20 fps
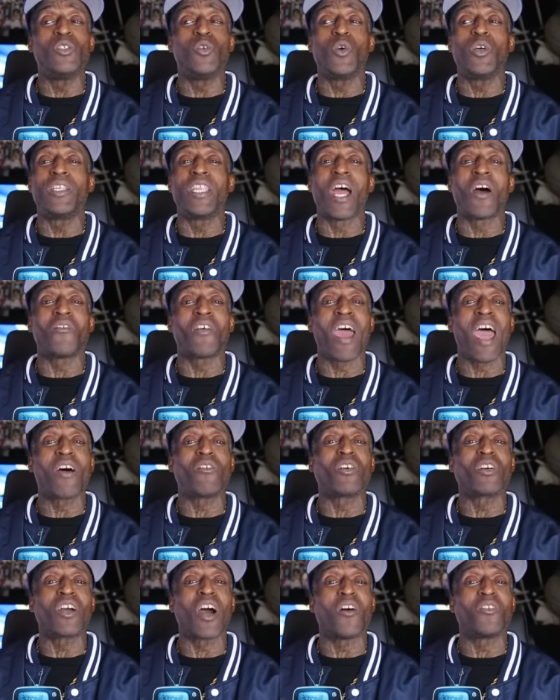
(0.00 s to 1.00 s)
you would never
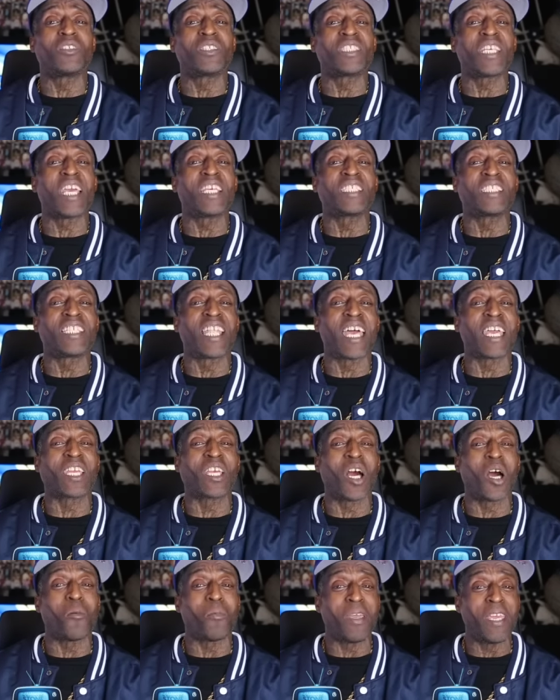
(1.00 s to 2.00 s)
have a conversation like,
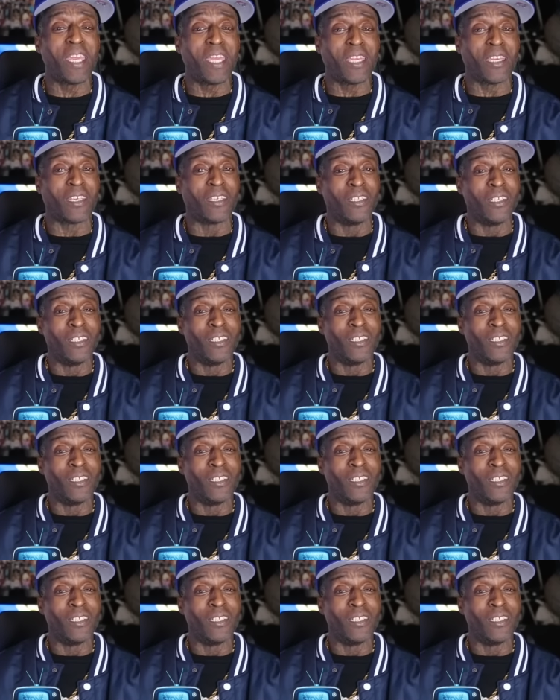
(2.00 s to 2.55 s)
come in.